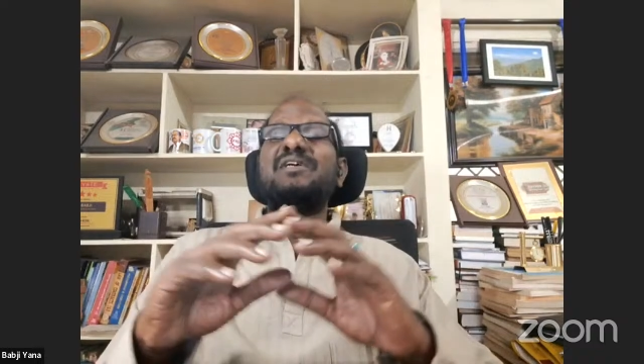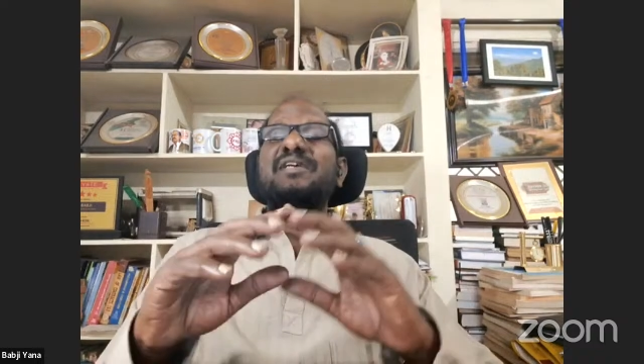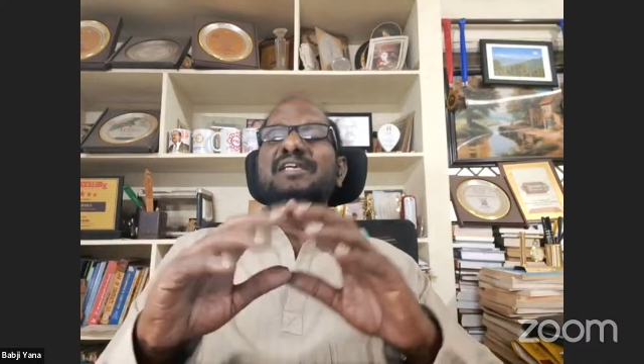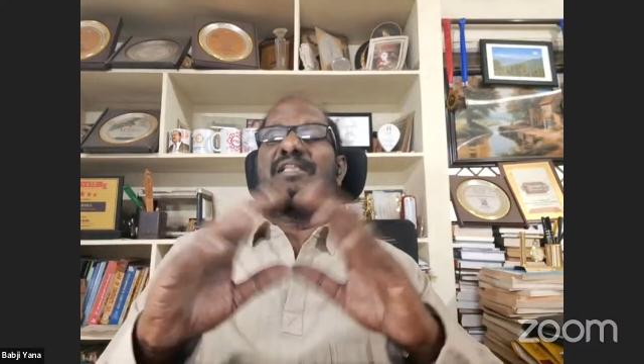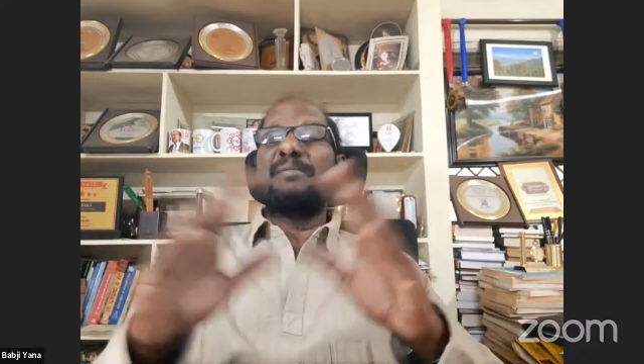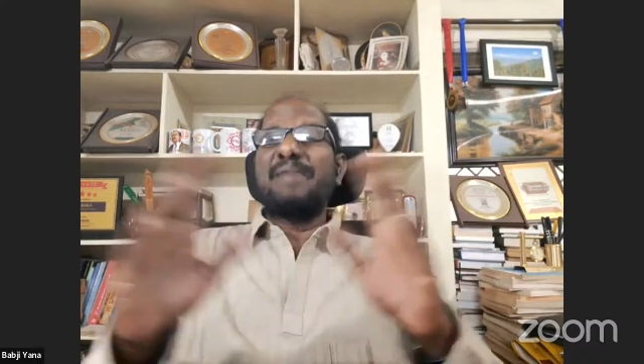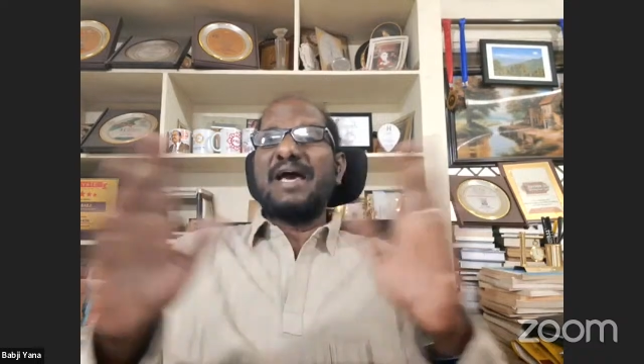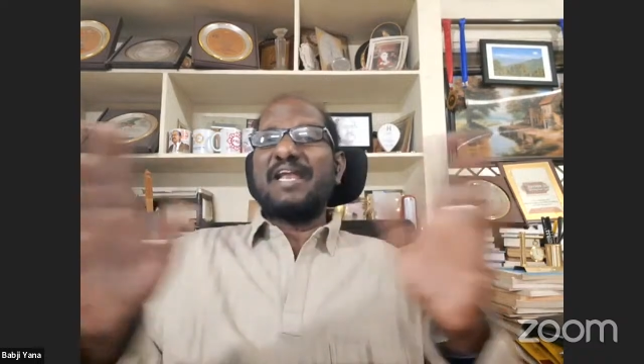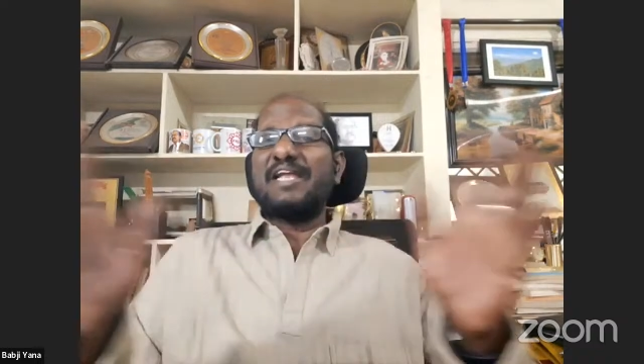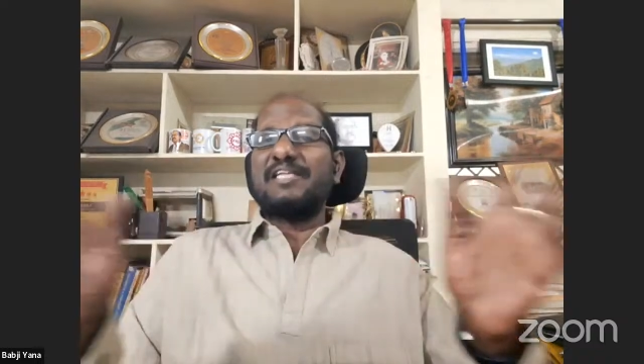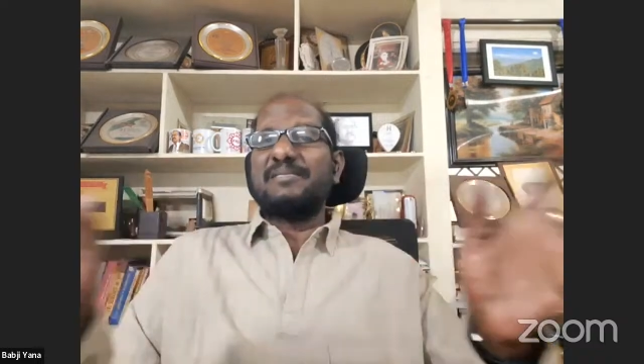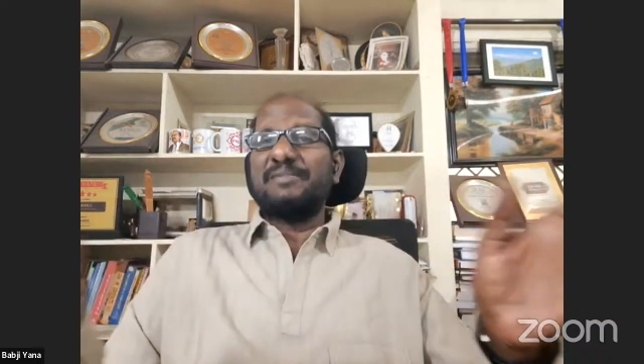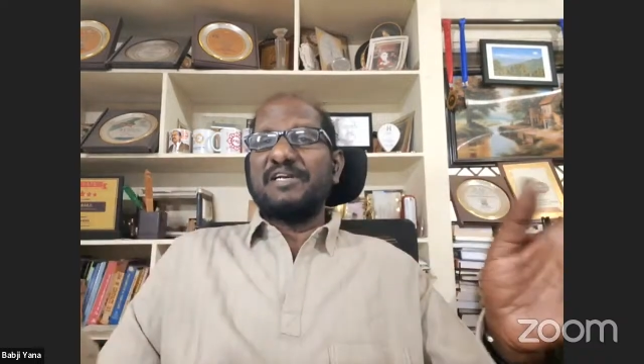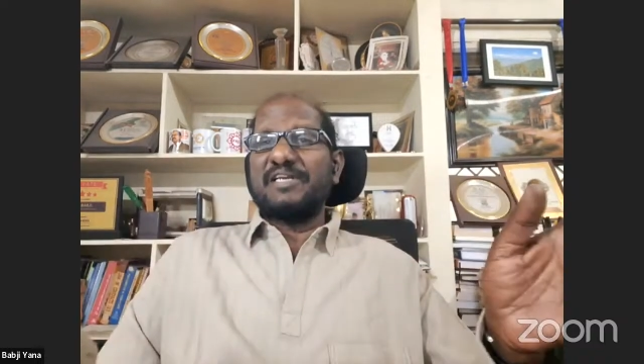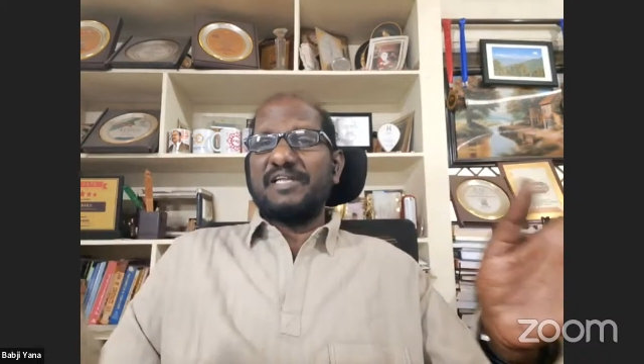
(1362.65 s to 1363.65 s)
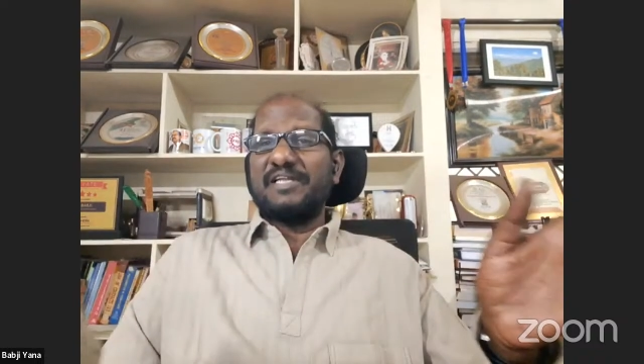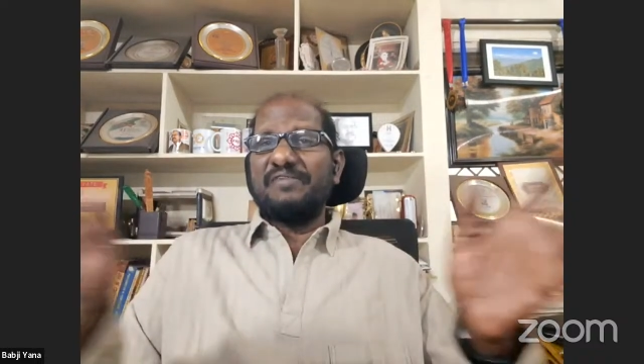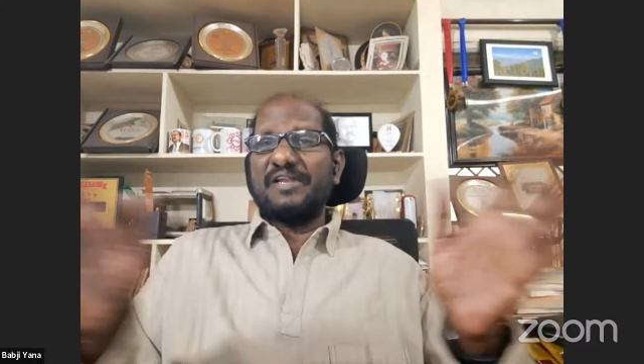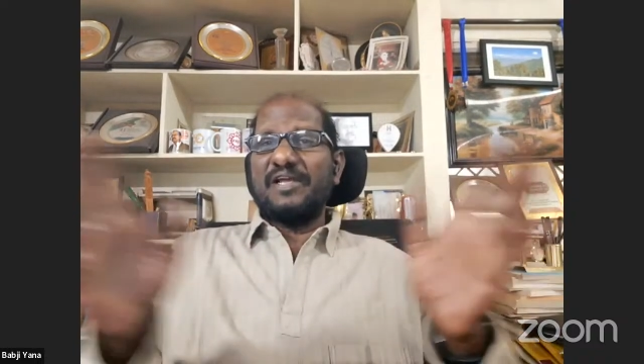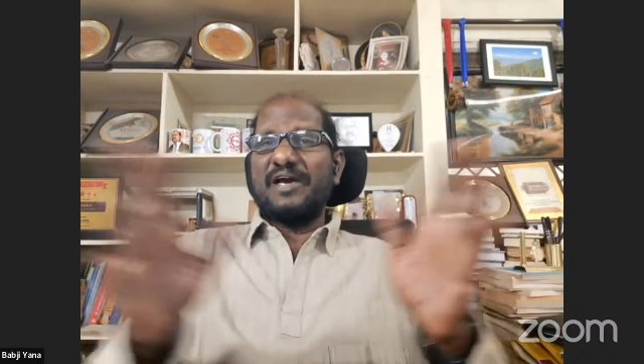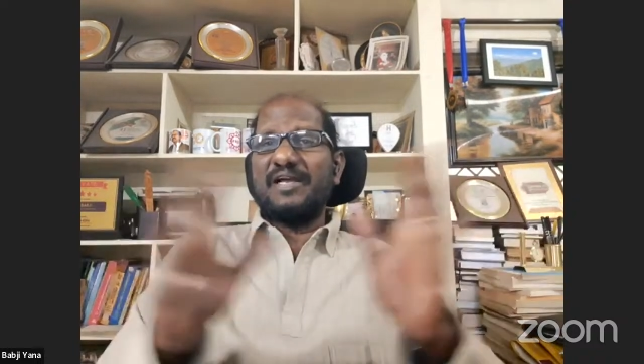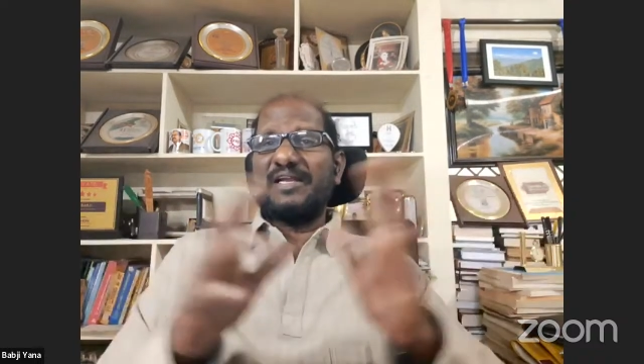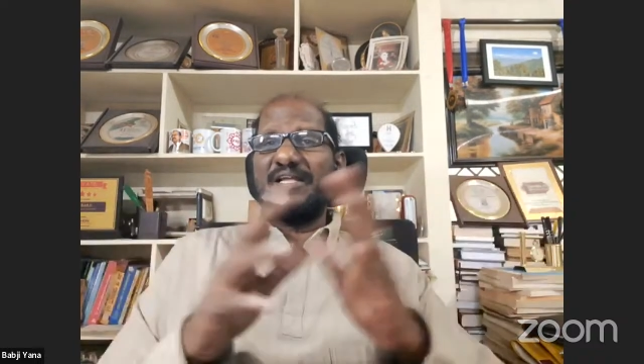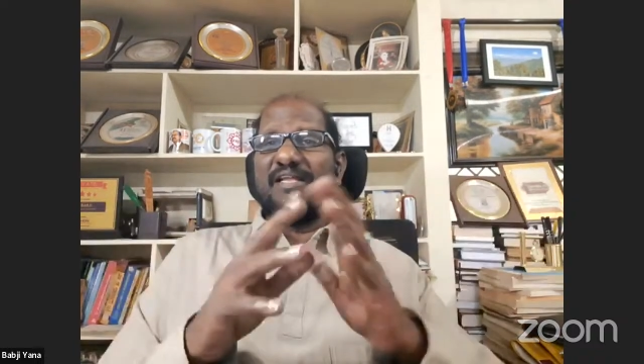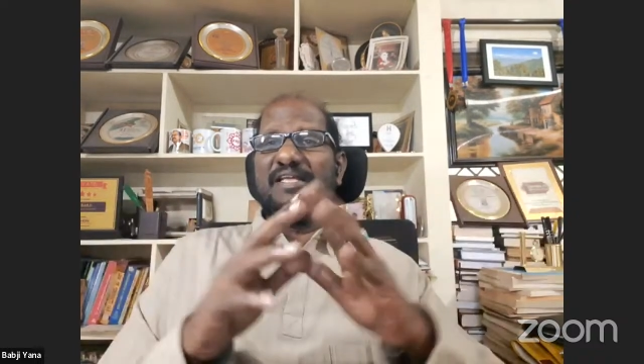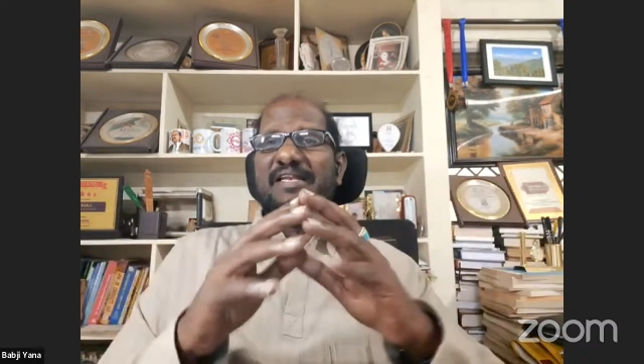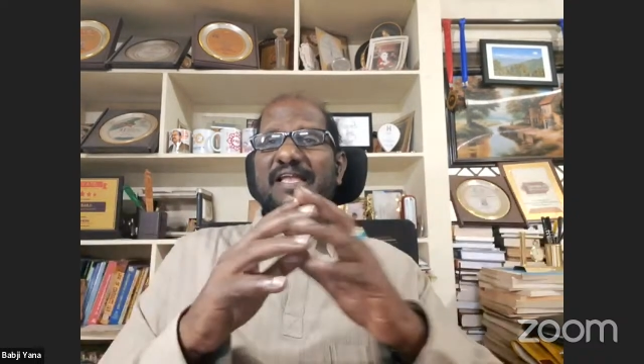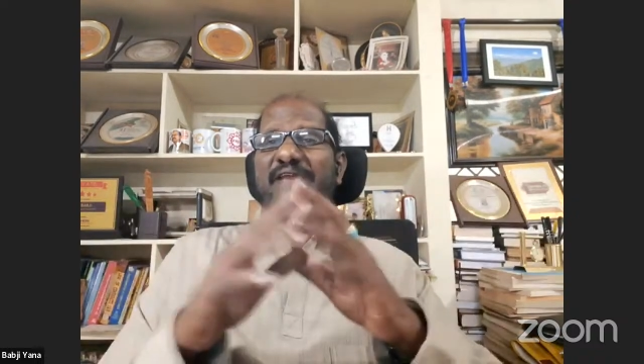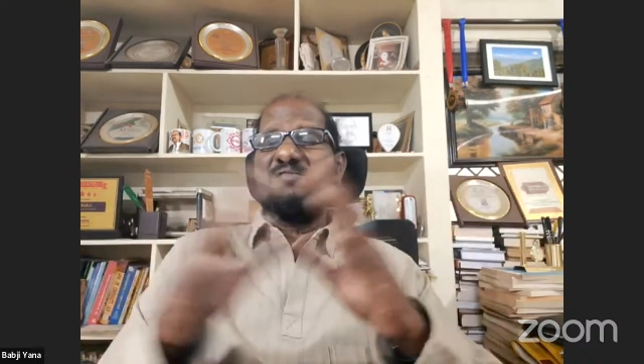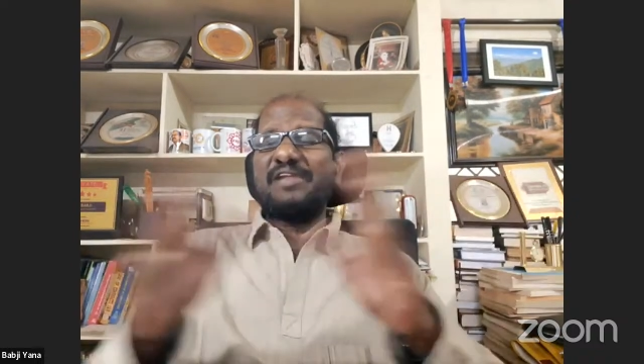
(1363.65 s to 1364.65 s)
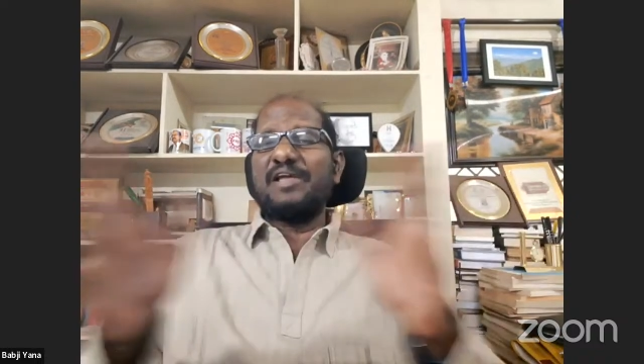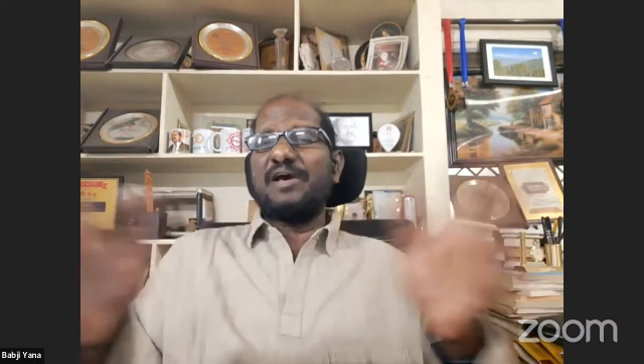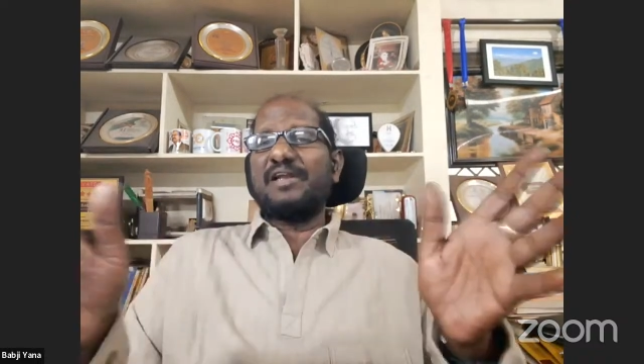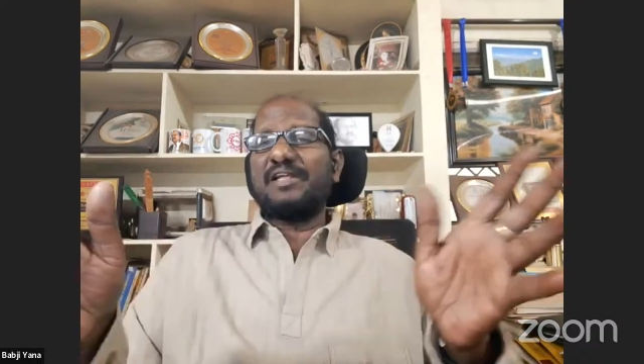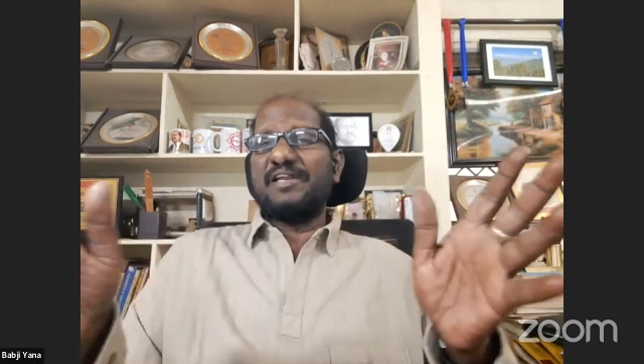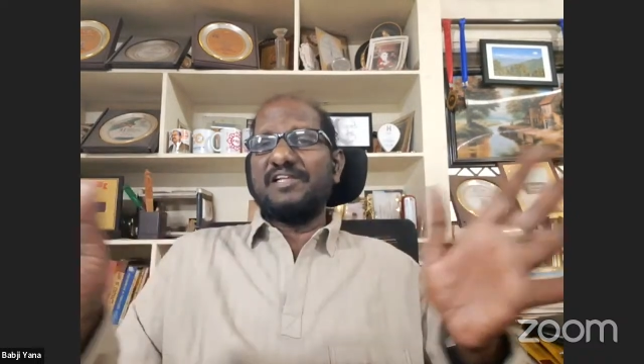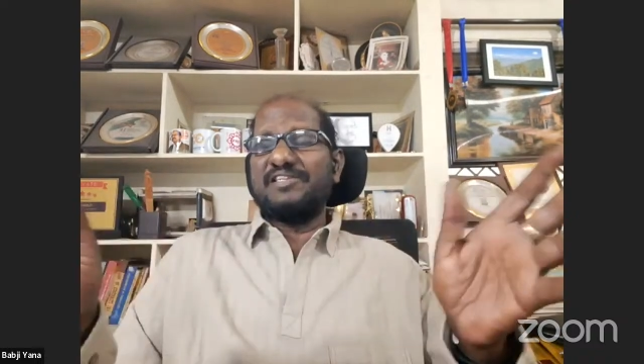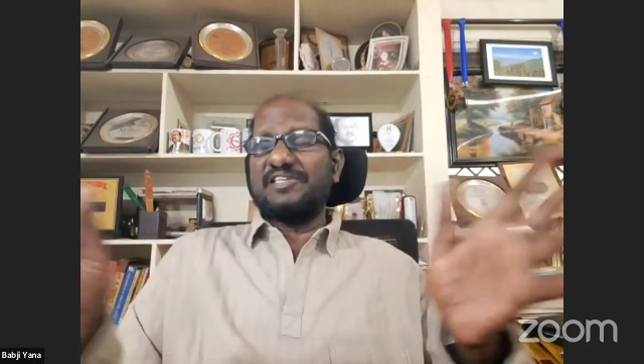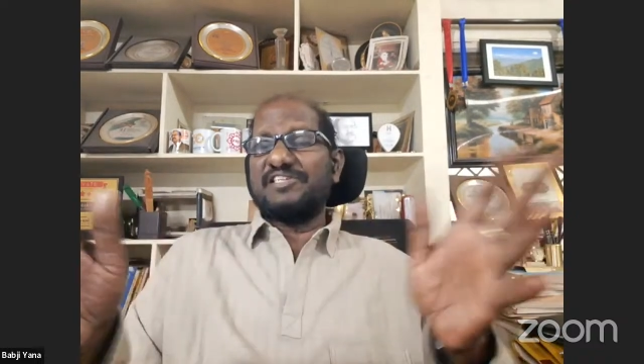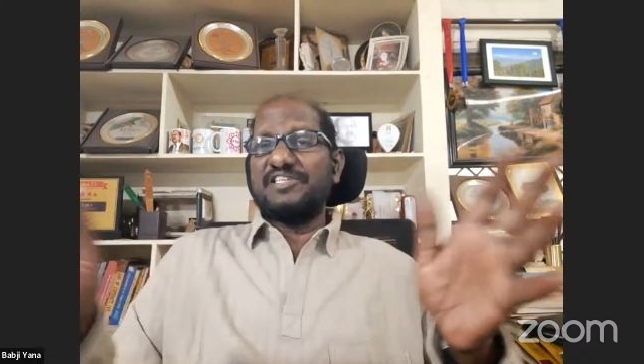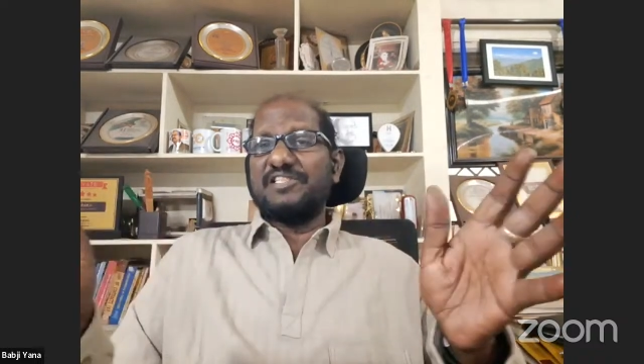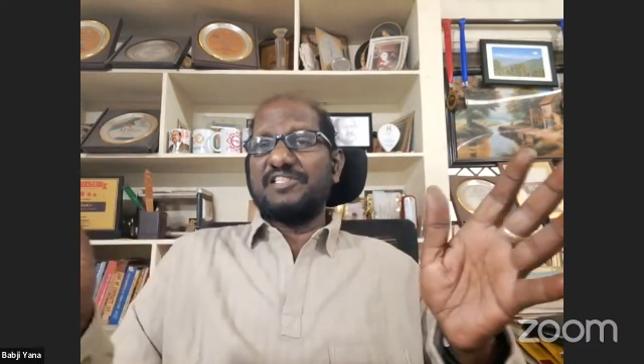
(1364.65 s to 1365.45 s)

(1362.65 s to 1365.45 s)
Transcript: In the management, in every organization,